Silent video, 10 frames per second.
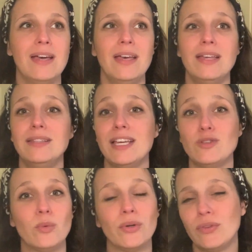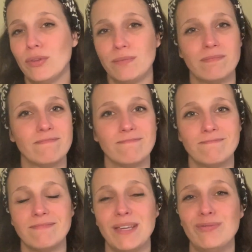And that's worth
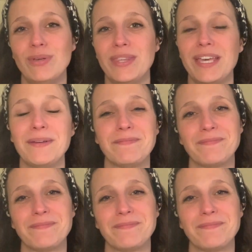everything.